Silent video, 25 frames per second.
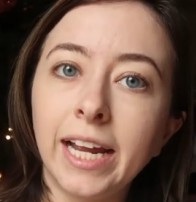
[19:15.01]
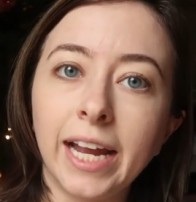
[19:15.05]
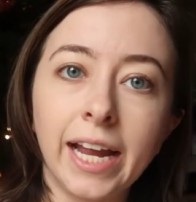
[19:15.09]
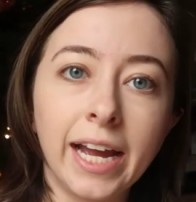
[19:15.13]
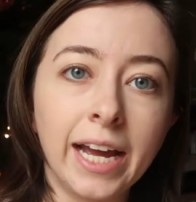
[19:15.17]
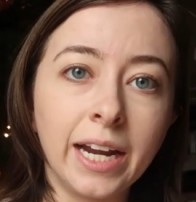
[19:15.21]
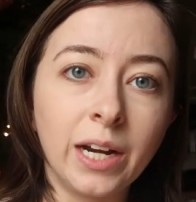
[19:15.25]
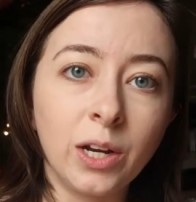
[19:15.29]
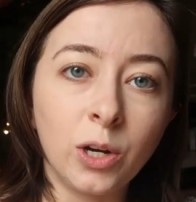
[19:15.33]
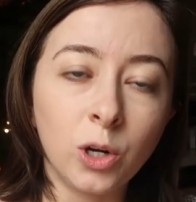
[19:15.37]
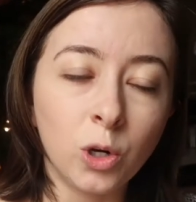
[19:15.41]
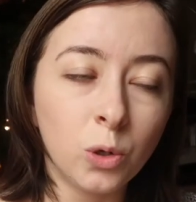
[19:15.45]

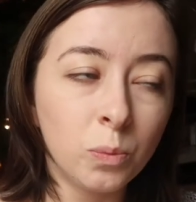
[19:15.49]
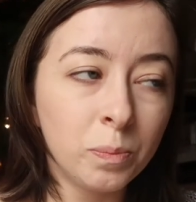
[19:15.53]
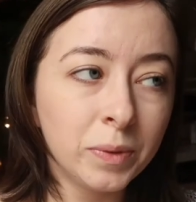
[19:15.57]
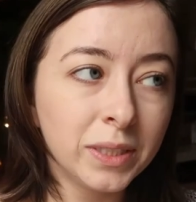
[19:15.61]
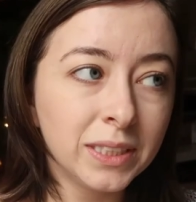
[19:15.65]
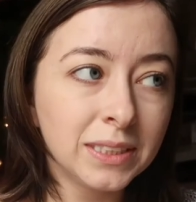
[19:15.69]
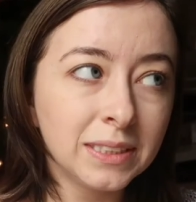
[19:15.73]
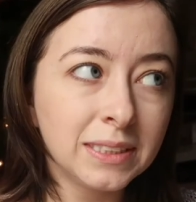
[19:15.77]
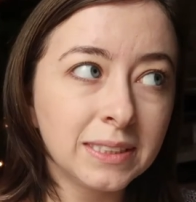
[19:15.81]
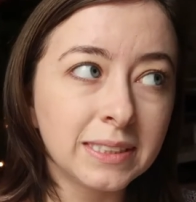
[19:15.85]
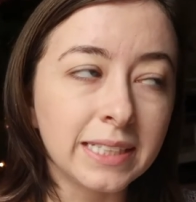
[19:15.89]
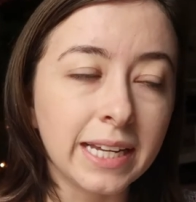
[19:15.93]
and it
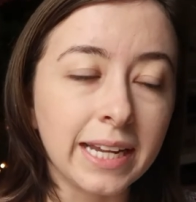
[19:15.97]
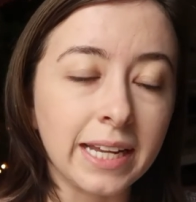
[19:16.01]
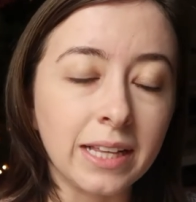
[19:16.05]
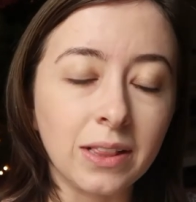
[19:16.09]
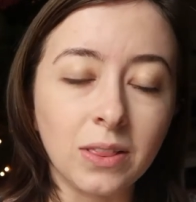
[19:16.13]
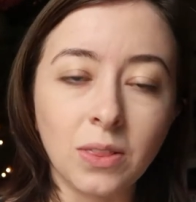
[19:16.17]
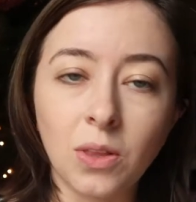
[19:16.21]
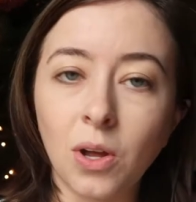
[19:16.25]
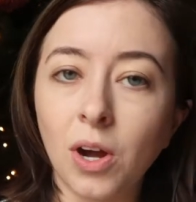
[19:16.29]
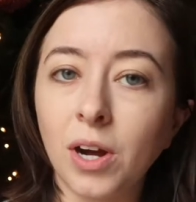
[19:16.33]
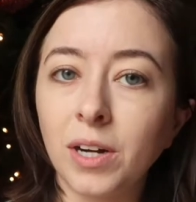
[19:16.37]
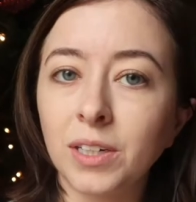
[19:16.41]
opens a
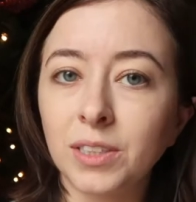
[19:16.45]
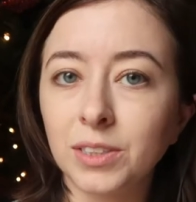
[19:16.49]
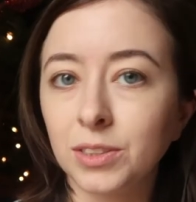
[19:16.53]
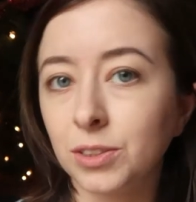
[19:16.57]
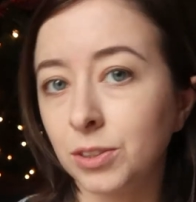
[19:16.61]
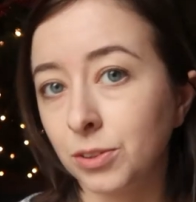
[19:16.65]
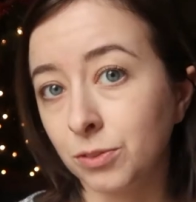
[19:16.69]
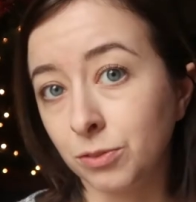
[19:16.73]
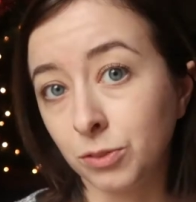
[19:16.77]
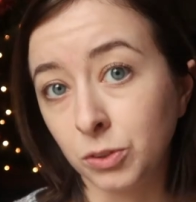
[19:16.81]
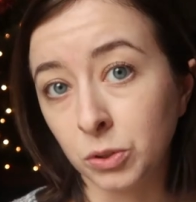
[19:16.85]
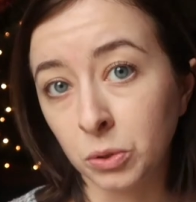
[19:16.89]
lot
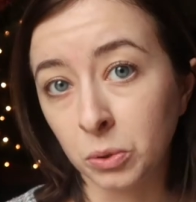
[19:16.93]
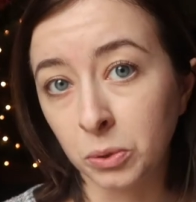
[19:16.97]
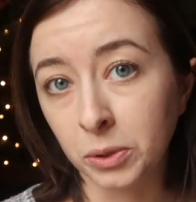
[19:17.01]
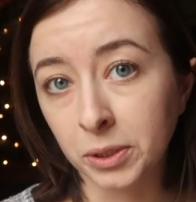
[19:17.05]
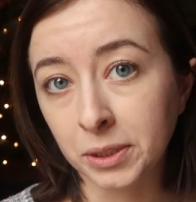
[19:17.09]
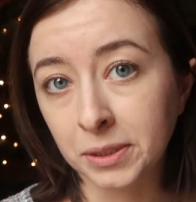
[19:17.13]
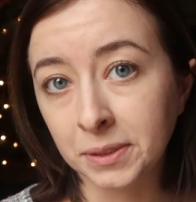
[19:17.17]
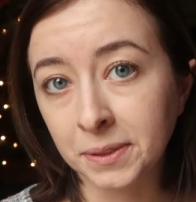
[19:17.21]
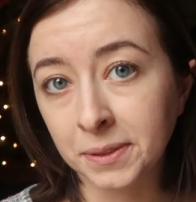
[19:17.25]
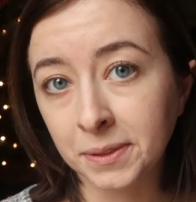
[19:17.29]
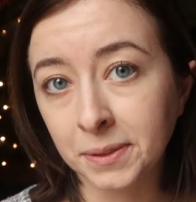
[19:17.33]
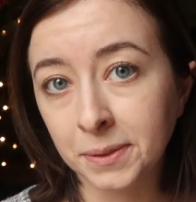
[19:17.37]
of
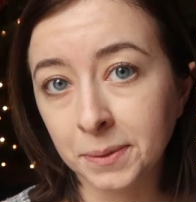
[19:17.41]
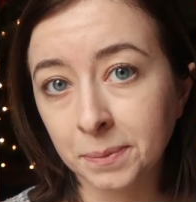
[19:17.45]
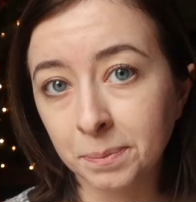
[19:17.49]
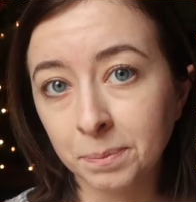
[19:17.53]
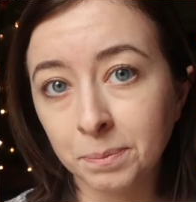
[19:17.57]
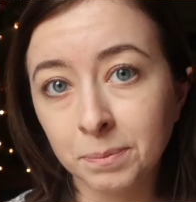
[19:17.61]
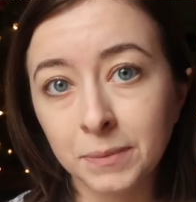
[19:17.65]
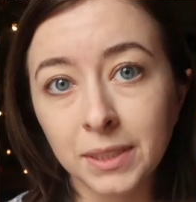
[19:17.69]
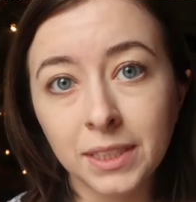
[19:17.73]
doors.